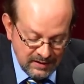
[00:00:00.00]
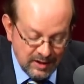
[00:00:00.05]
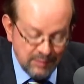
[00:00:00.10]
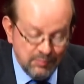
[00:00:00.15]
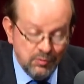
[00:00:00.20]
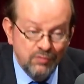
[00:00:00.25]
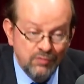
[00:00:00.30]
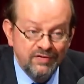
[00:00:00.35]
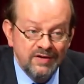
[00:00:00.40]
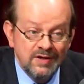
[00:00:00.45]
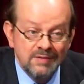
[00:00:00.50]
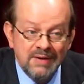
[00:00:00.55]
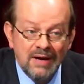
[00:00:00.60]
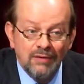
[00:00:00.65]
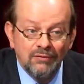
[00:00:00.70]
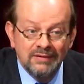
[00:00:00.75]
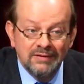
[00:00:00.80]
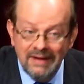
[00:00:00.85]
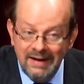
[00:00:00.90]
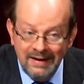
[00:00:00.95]
a movie
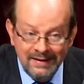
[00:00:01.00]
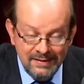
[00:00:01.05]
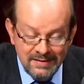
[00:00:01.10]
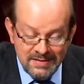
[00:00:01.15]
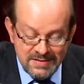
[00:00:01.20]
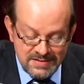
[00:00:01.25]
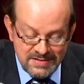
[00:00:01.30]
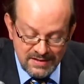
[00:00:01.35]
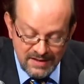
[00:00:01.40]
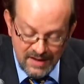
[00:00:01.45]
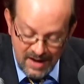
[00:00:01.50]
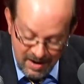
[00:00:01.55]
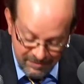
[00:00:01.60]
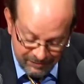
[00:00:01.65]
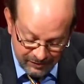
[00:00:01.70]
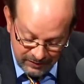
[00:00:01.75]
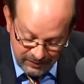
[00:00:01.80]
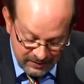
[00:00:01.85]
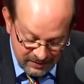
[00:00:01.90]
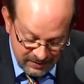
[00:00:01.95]
about lions in
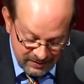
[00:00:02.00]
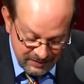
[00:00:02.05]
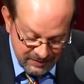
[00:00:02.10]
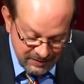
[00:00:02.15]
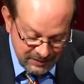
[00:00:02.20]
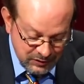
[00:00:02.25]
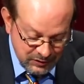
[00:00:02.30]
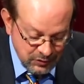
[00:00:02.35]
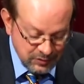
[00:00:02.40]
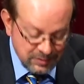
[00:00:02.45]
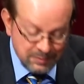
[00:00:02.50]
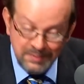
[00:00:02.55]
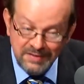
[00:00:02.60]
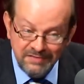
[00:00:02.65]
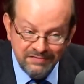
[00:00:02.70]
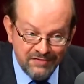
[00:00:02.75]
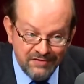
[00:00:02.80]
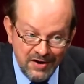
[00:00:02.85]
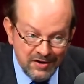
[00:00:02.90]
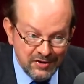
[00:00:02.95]
Africa that couldn't be
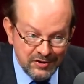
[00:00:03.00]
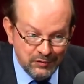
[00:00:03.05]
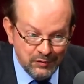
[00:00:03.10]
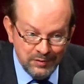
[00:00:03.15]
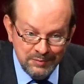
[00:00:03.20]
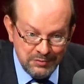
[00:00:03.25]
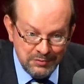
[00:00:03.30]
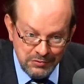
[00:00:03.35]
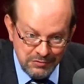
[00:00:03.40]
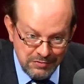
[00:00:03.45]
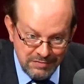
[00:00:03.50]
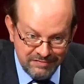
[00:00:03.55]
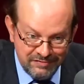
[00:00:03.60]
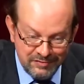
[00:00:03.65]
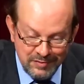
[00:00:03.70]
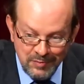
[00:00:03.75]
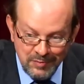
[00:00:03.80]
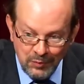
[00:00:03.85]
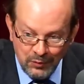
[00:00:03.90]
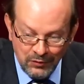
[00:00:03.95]
farther removed
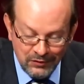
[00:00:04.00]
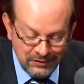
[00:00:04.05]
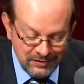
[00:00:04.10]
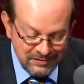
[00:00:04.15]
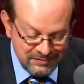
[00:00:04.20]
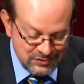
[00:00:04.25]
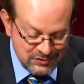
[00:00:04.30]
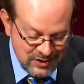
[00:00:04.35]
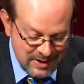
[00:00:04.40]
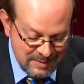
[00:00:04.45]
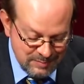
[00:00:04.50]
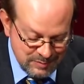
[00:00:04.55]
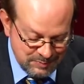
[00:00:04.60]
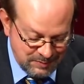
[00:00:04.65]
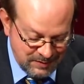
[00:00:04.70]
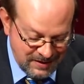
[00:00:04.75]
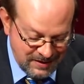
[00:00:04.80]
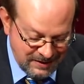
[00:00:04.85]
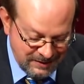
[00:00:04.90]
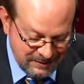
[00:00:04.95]
from the world of James
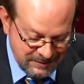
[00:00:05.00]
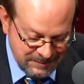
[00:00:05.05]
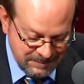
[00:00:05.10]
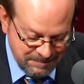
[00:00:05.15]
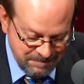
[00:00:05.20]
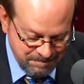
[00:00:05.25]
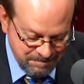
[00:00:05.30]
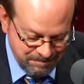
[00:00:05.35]
Bond.